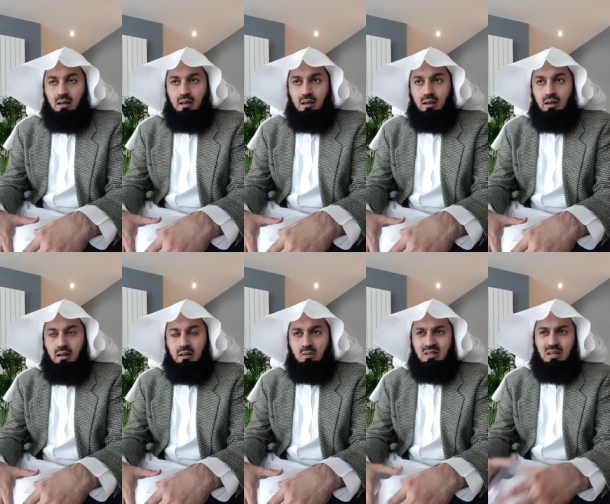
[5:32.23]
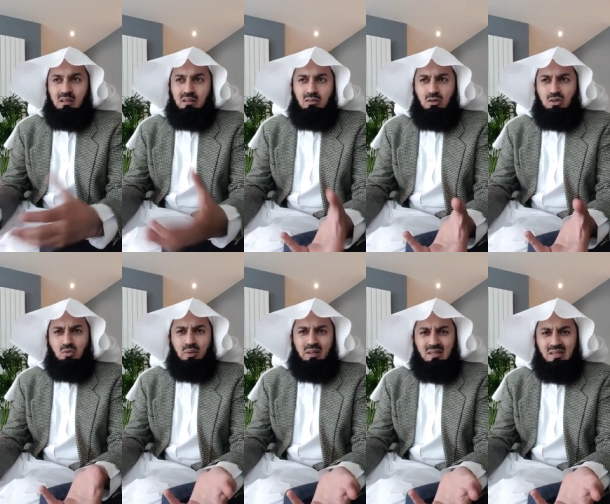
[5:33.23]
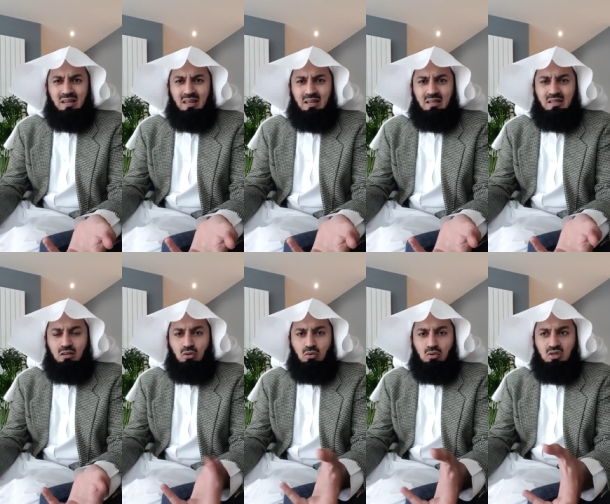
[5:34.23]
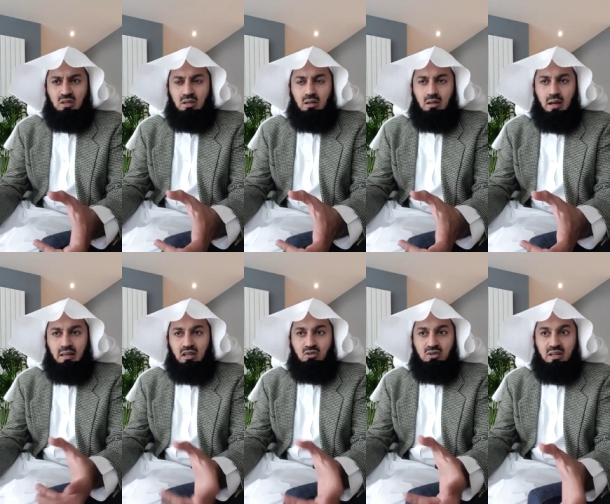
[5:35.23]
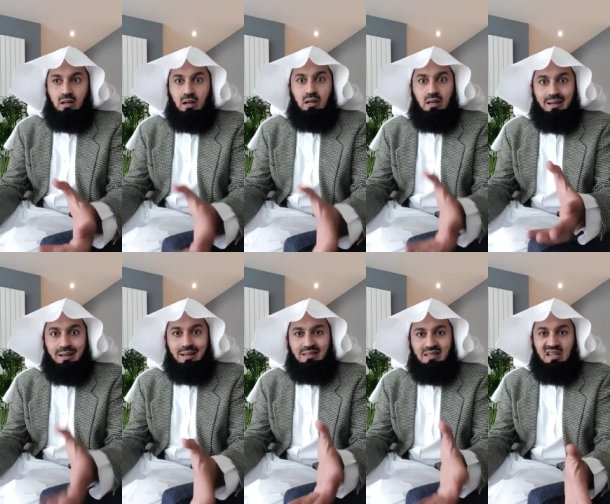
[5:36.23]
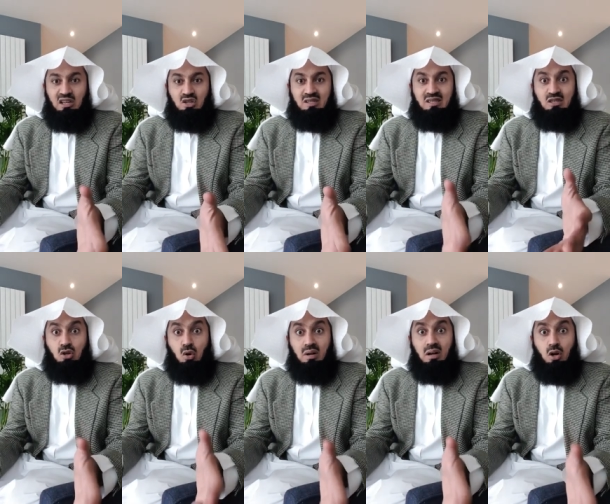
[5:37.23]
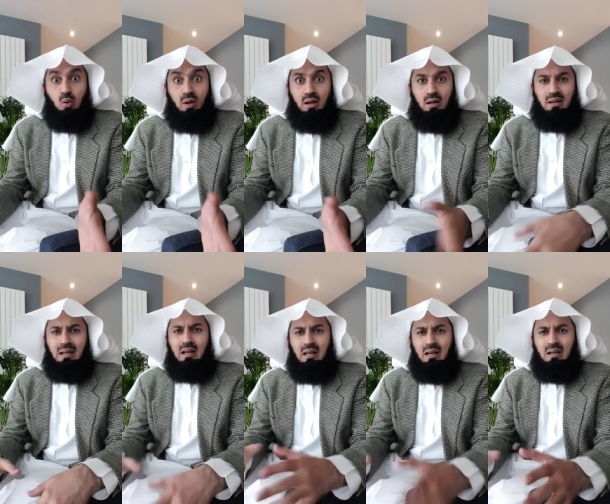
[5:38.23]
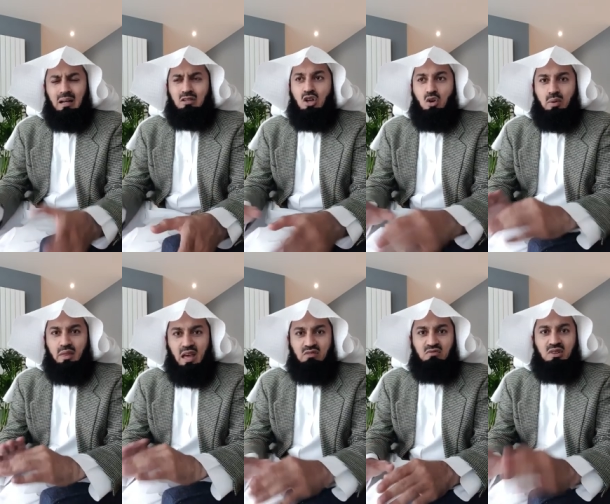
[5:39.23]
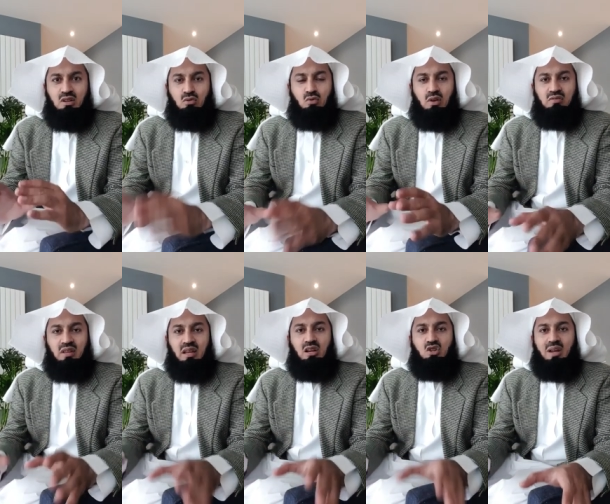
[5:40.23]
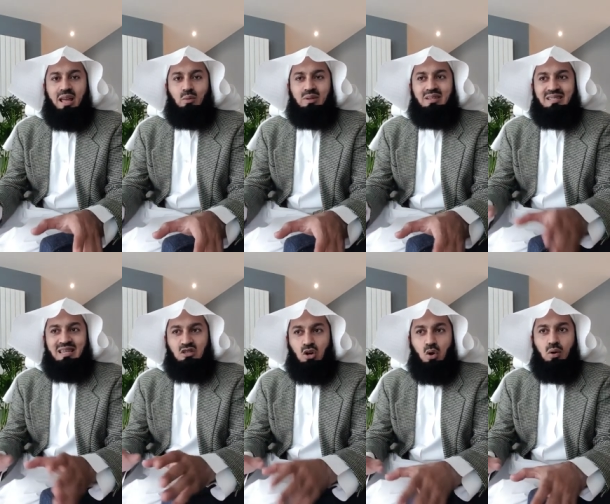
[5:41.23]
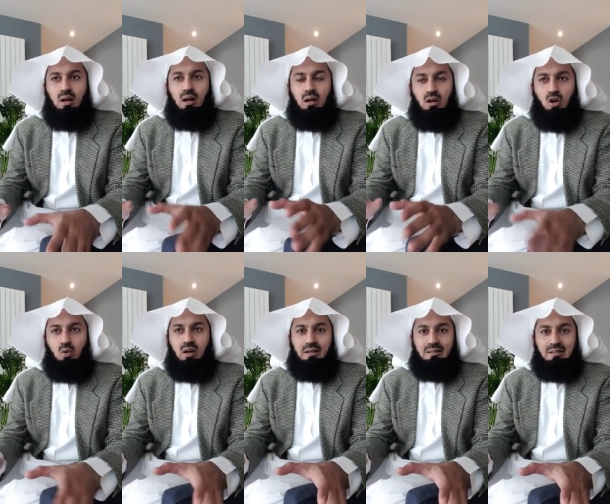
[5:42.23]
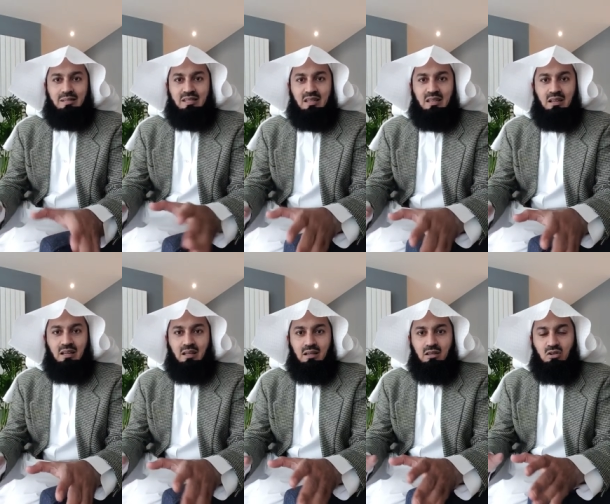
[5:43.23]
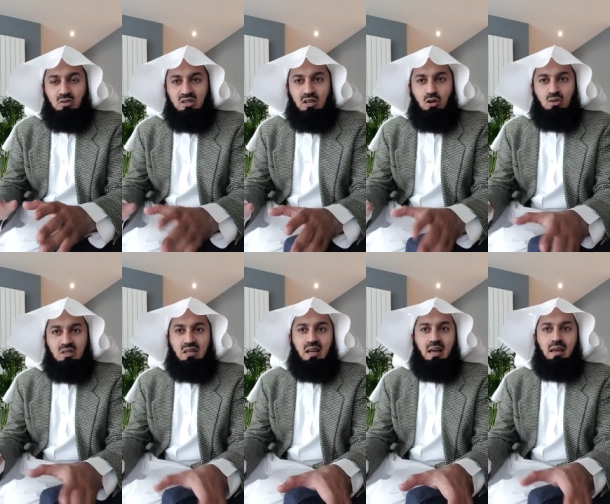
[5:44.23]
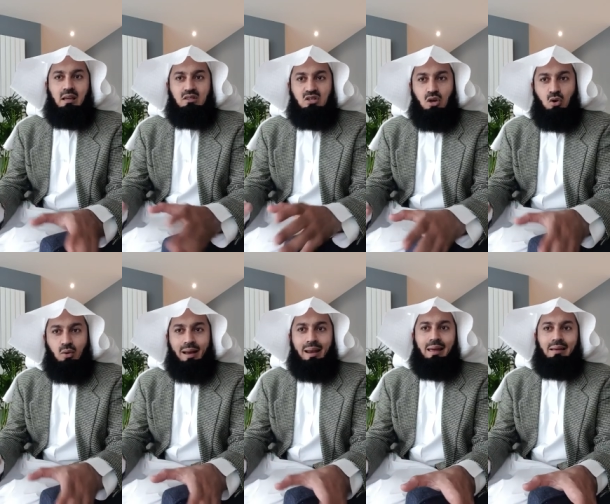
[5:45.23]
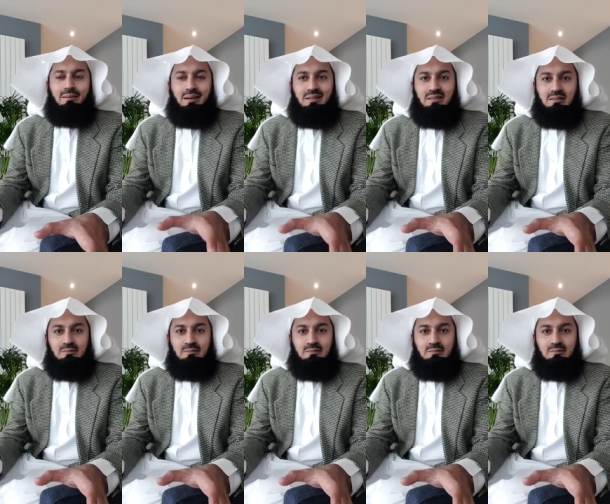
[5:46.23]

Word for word: Uh, and I was like, gosh, where does it say that? They say, no, you see, I can read clear cut English, it says Coca Cola clear cut with every rule of the English language. It says Coca Cola, C, you know, C O C A C O L A, right?